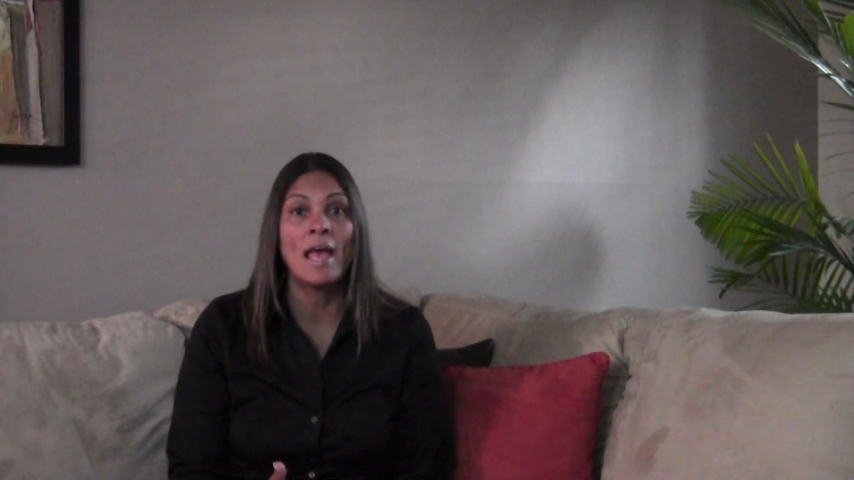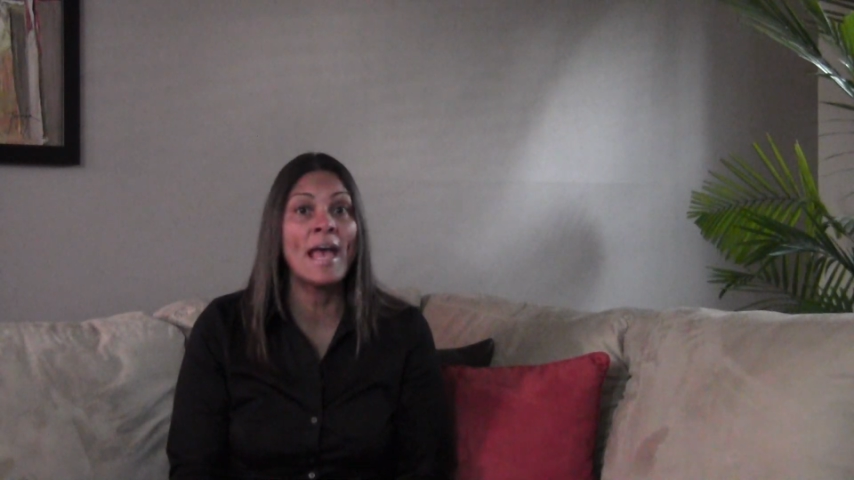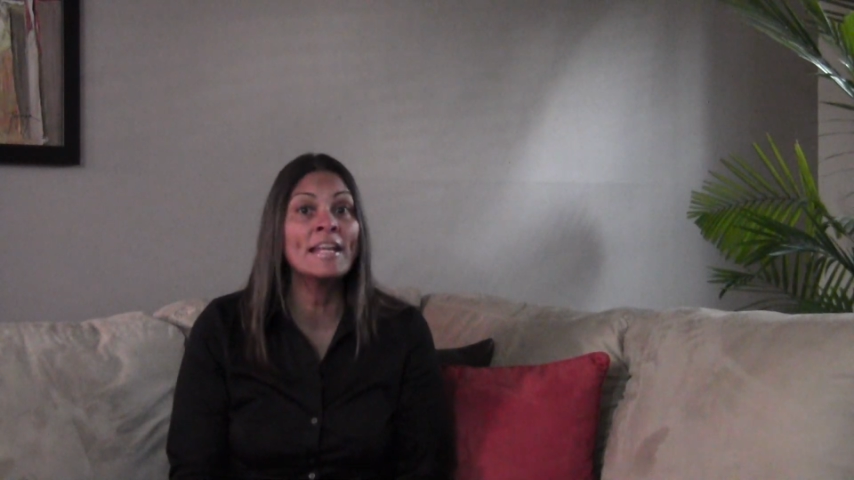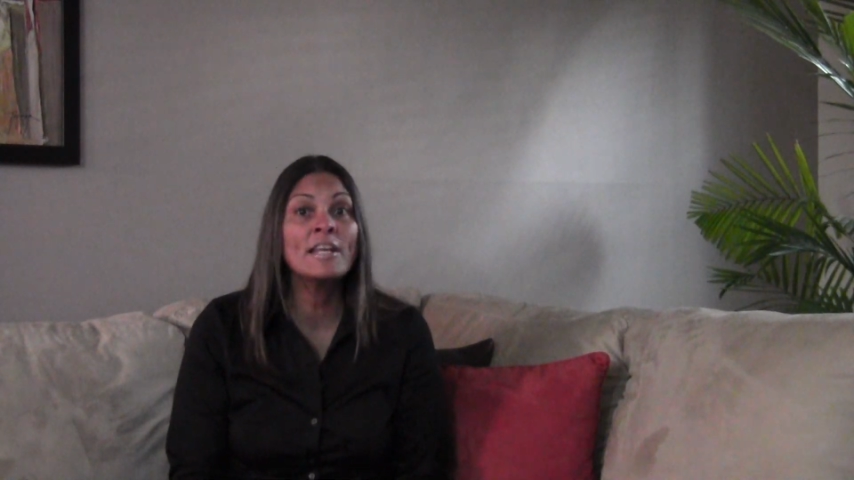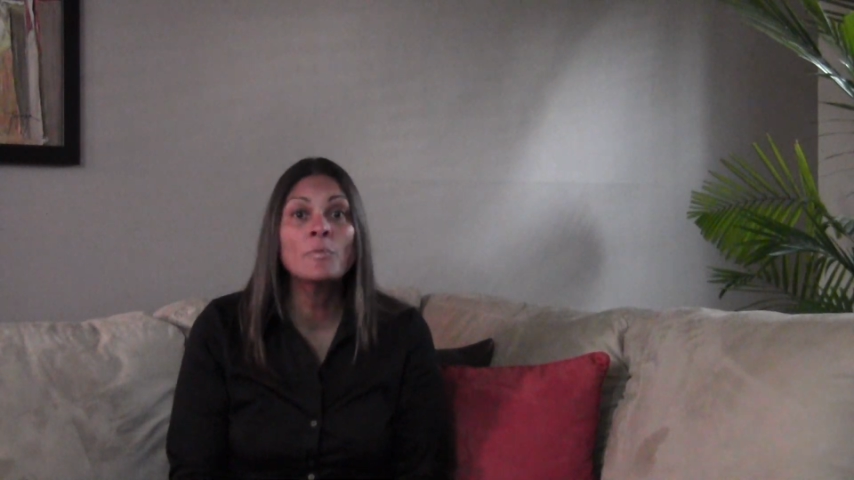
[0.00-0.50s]

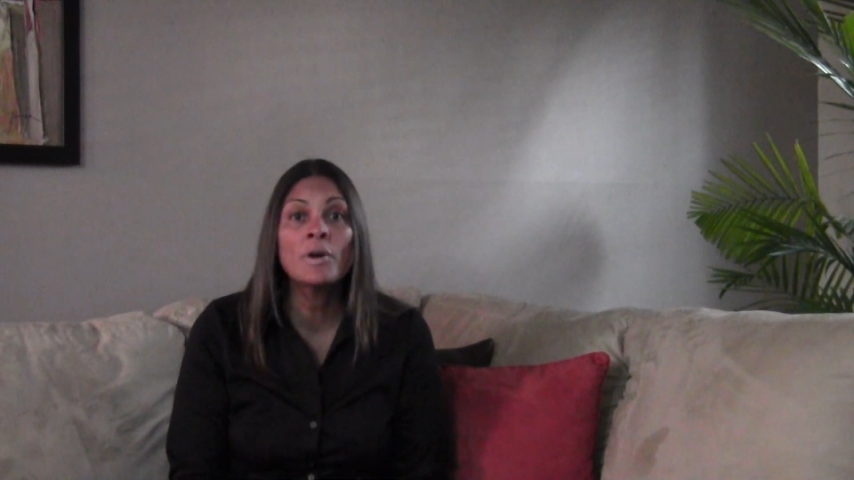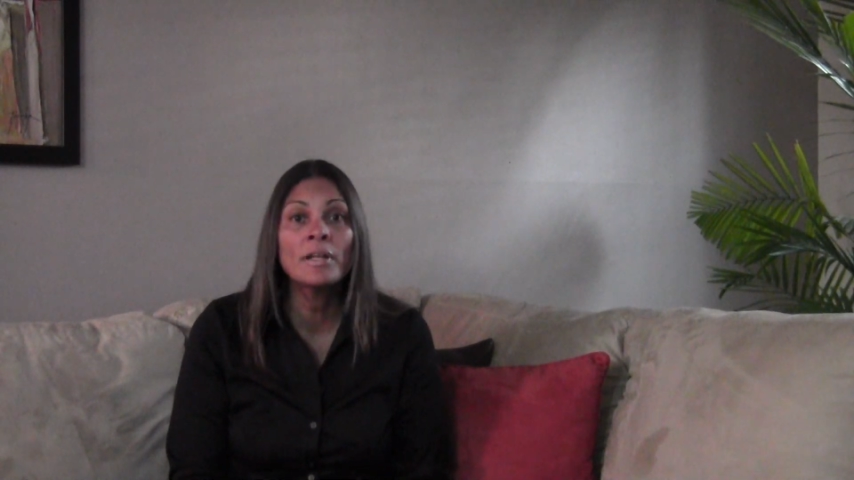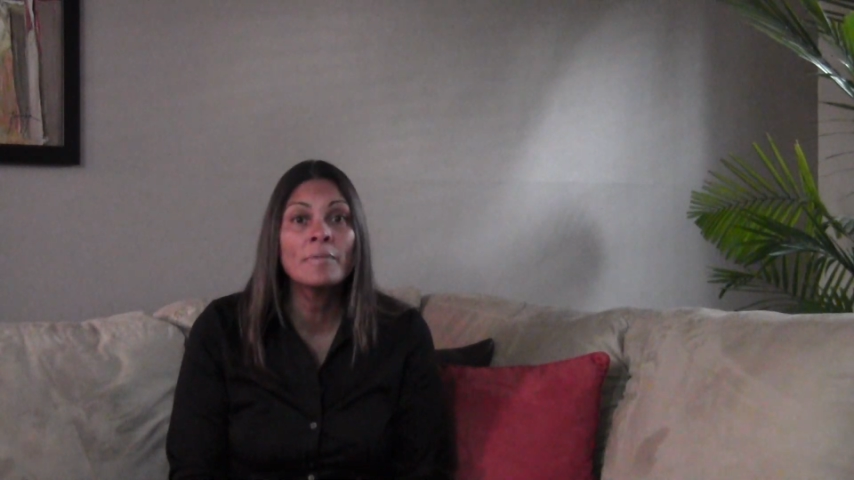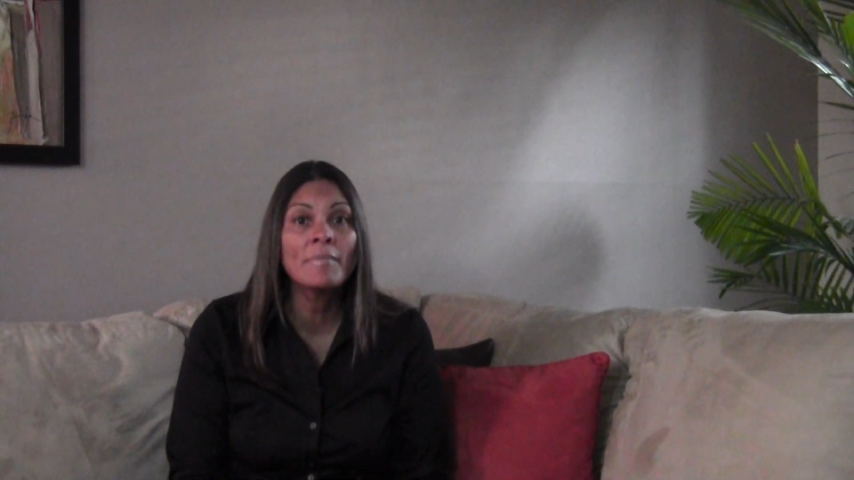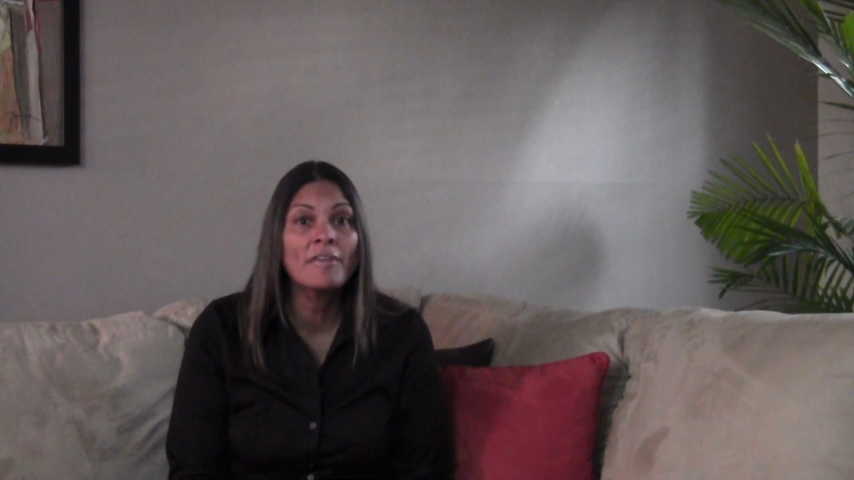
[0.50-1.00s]
anyone
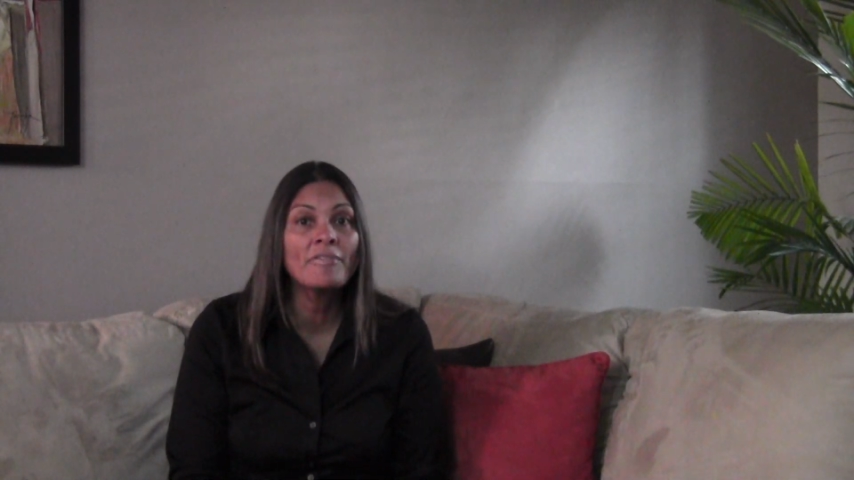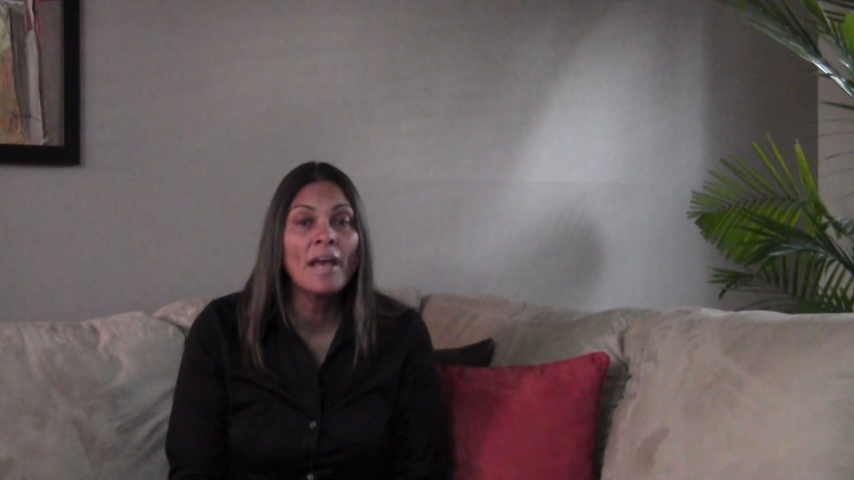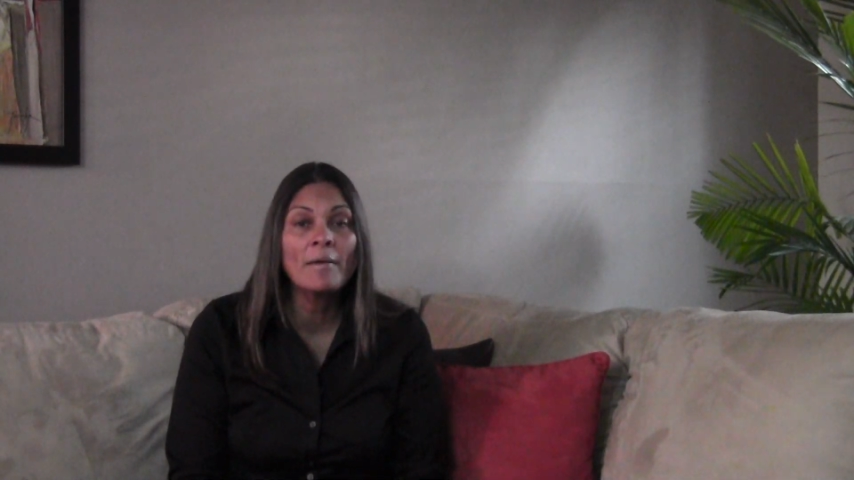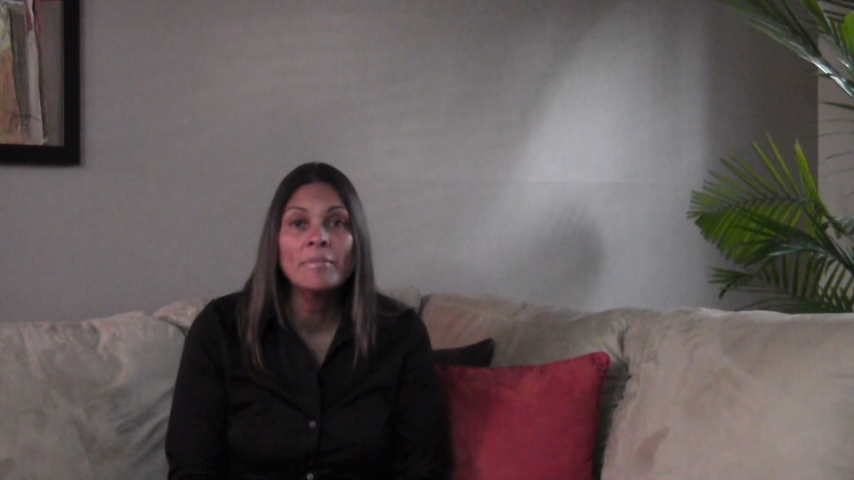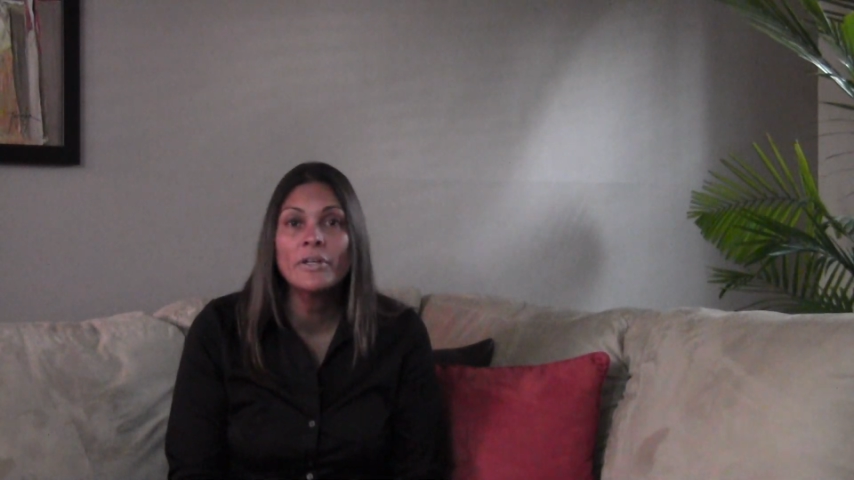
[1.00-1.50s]
in my
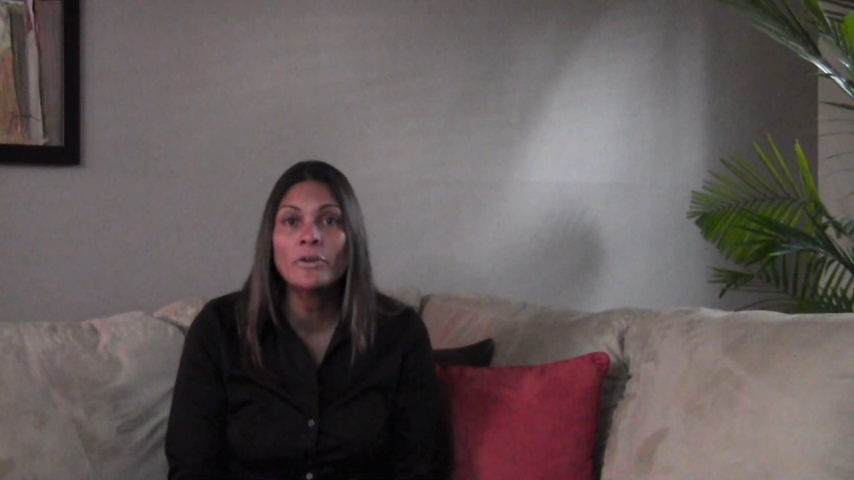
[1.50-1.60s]
family,